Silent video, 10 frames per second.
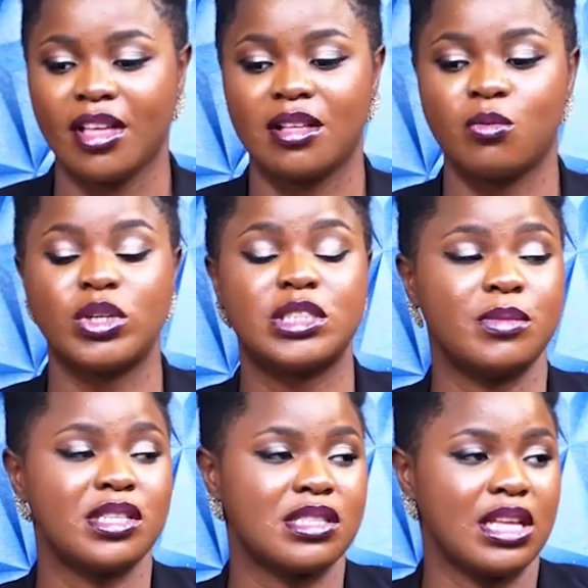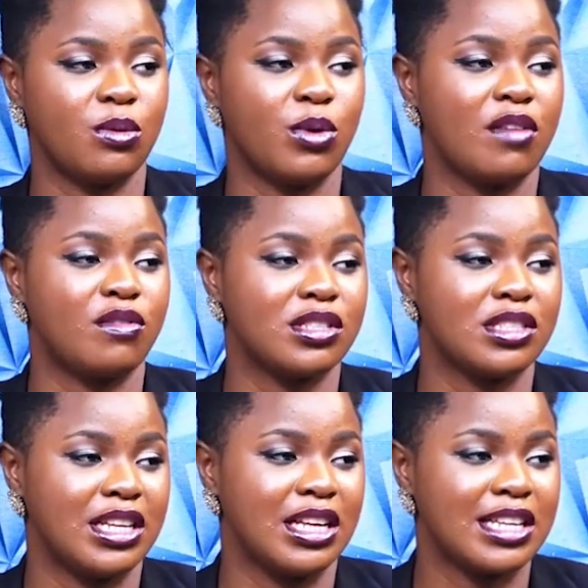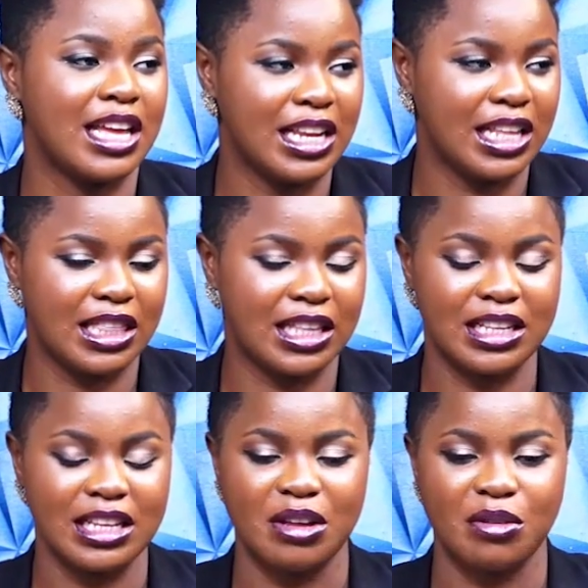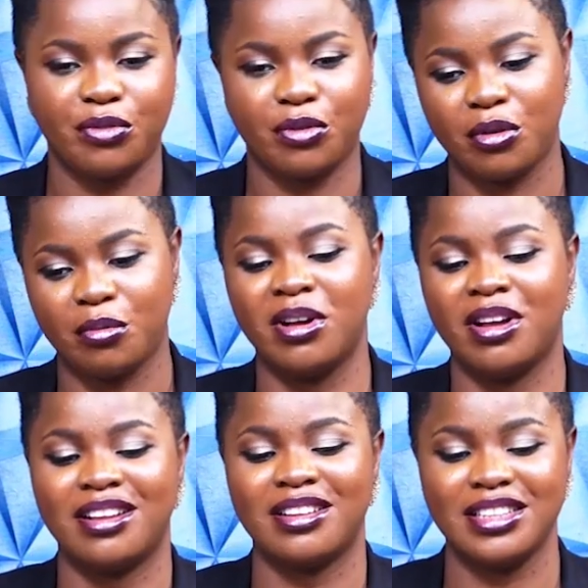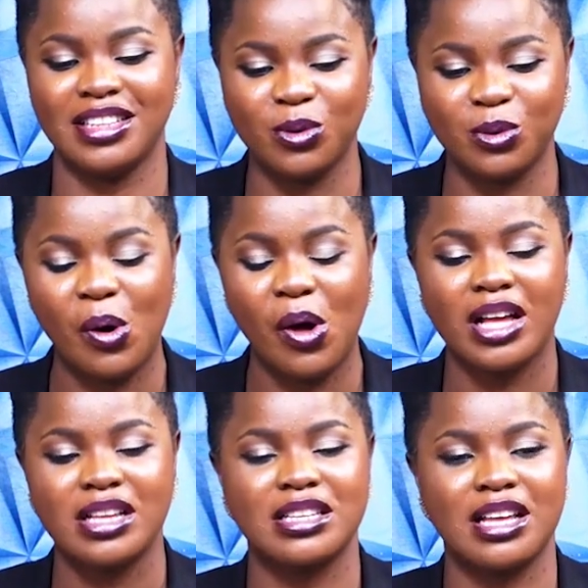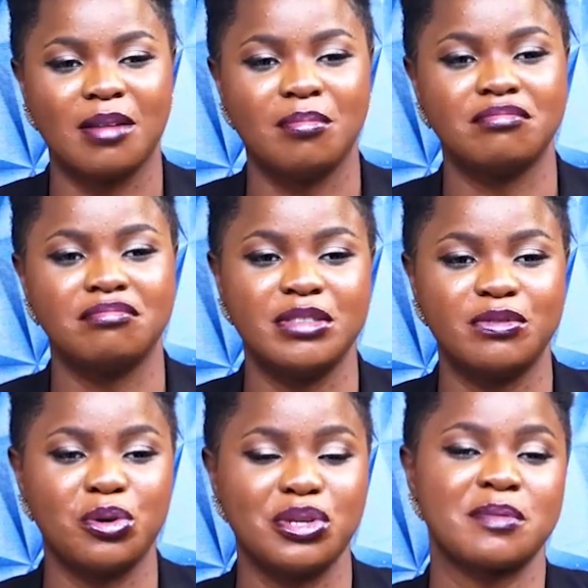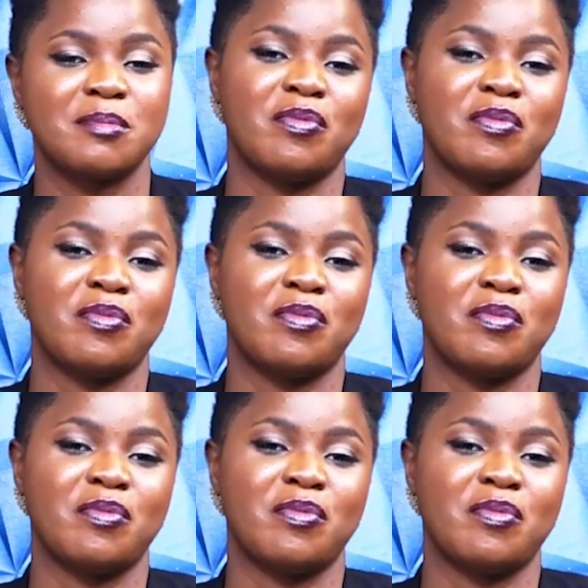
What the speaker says: which means that the wife doesn't get anything from the whole divorce.